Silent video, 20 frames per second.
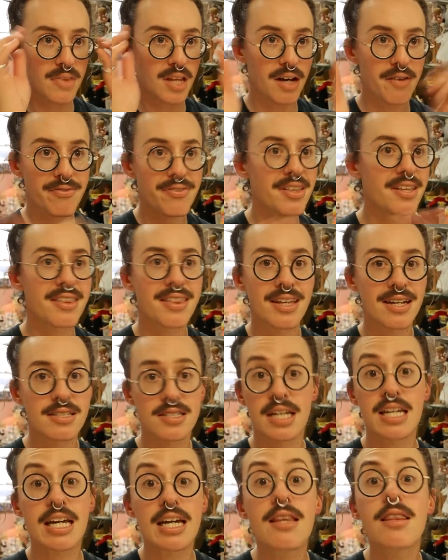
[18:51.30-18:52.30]
of the things
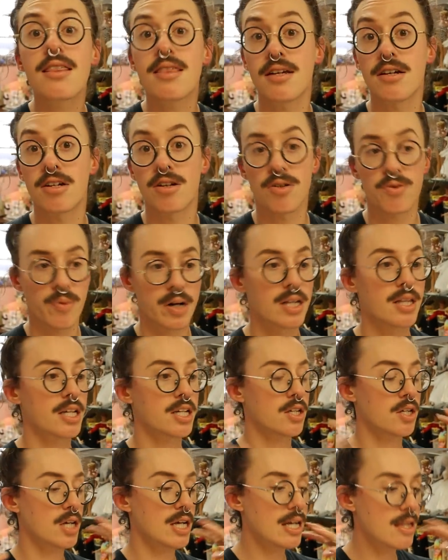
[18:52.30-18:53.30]
like in theater, right?
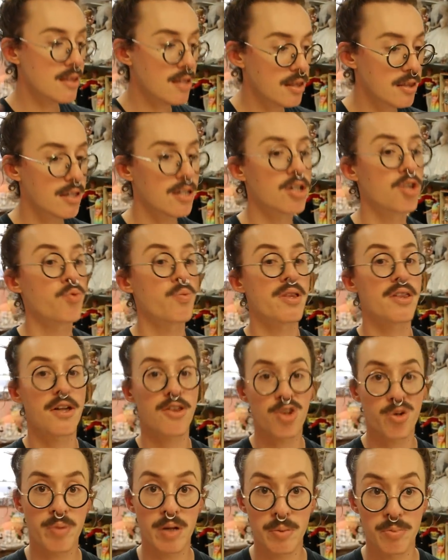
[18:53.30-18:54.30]
Like in the theater with
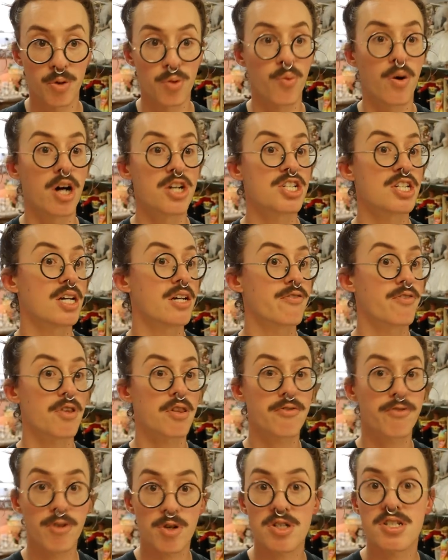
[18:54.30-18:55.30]
other people watching it for
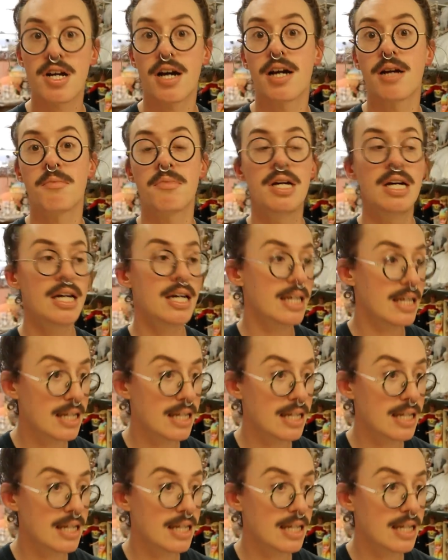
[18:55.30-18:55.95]
the first time yeah.